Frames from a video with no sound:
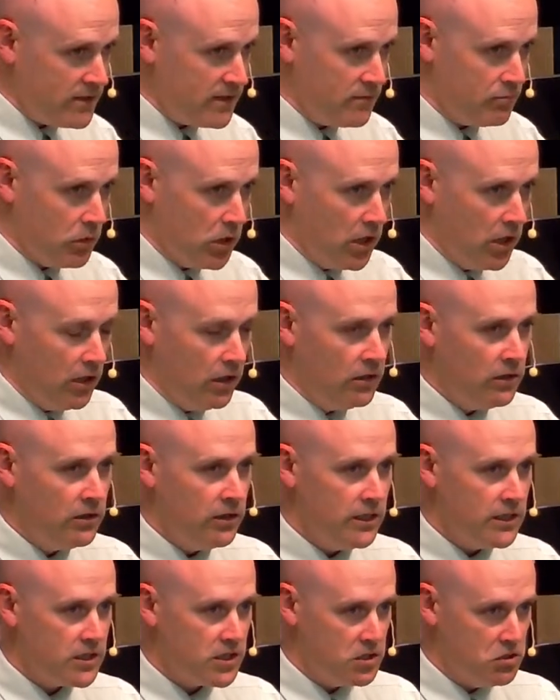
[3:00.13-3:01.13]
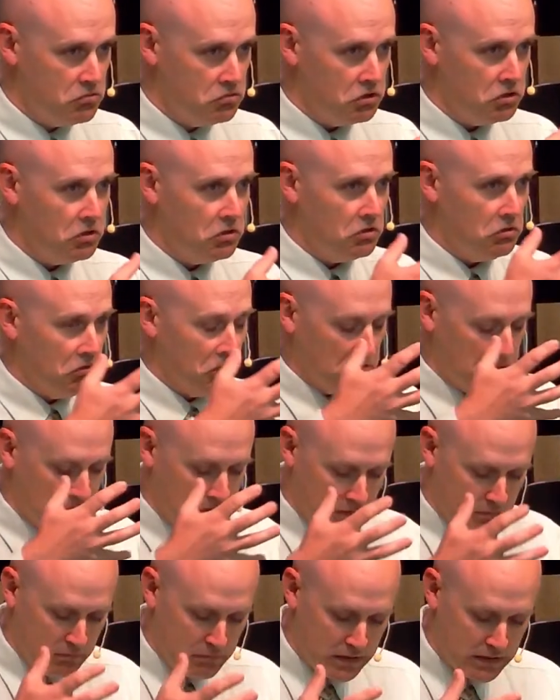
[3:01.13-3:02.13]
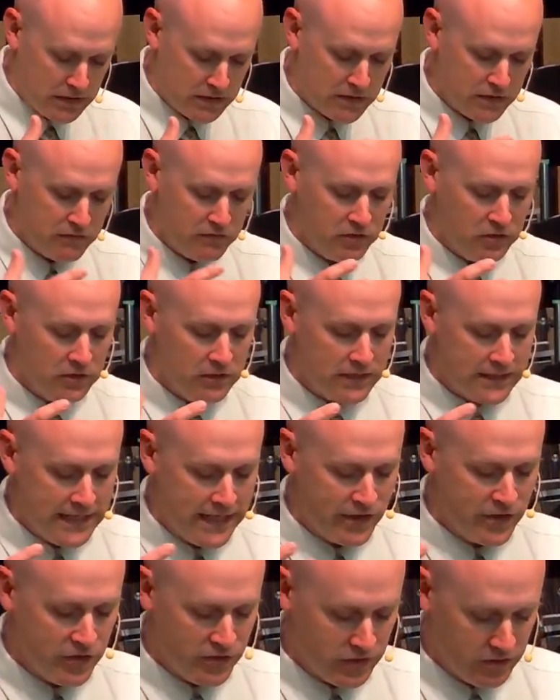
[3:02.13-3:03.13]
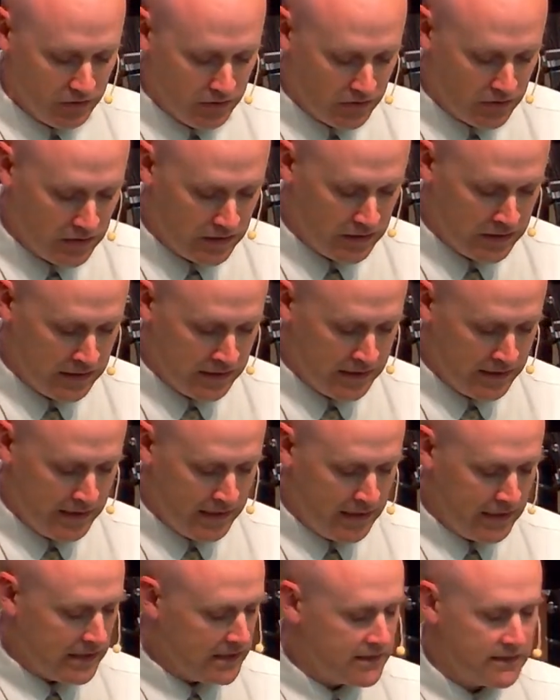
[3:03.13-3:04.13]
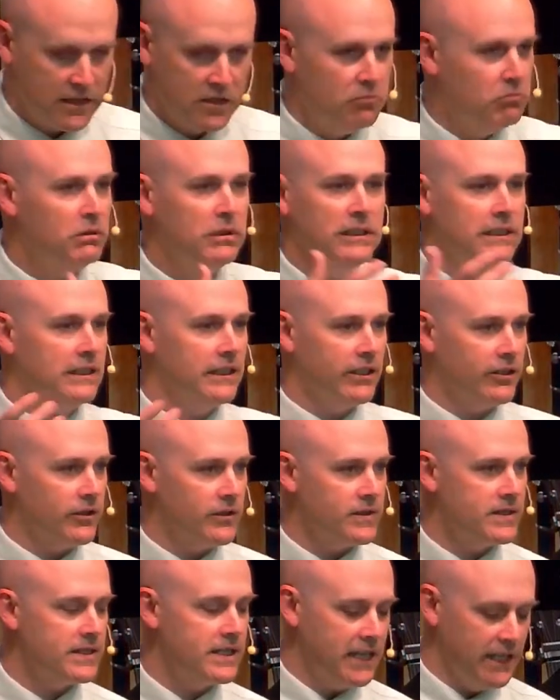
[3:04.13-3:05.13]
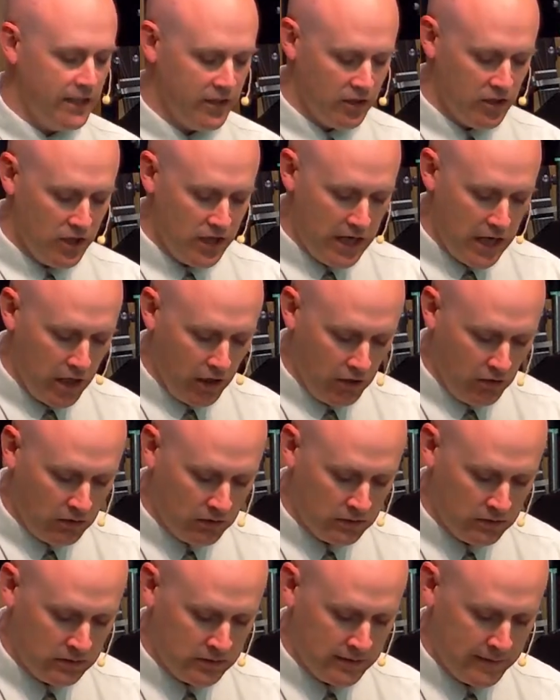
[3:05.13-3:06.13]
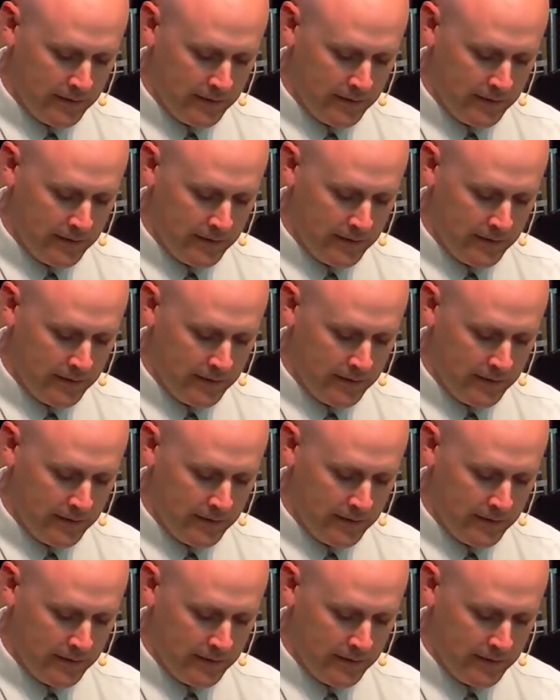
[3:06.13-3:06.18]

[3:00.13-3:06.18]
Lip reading: was small has grown because of your attention. It's completely out of scale now.